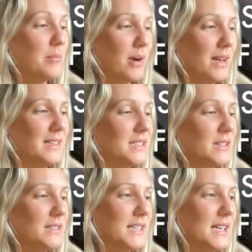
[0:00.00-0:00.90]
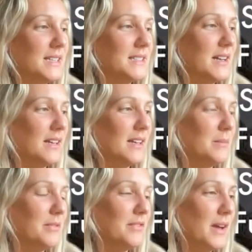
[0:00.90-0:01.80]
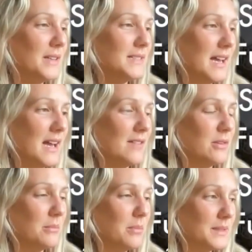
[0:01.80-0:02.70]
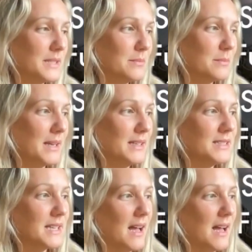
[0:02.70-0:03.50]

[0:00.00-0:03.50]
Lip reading: Bryony Salter starting up first from Positive Planet,